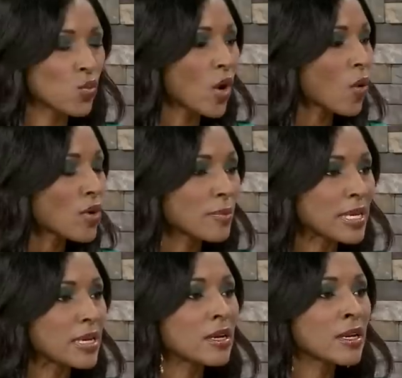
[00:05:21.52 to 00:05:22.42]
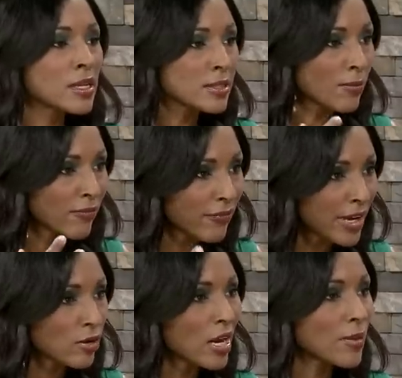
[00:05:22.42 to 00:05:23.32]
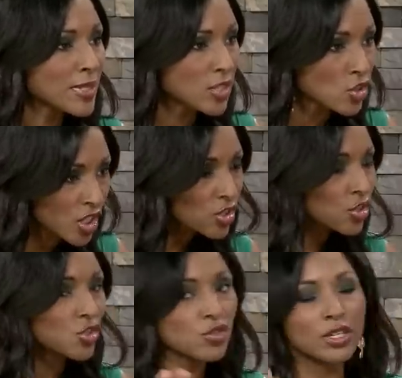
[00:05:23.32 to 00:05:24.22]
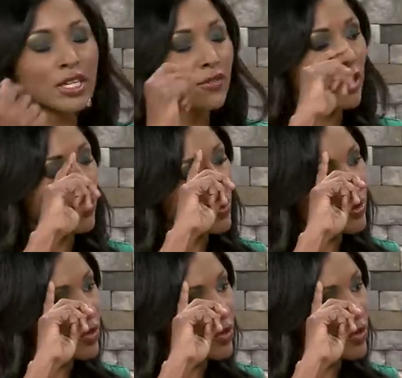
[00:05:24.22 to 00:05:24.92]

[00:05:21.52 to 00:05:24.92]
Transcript: What would be some final comment suggestions you could give our women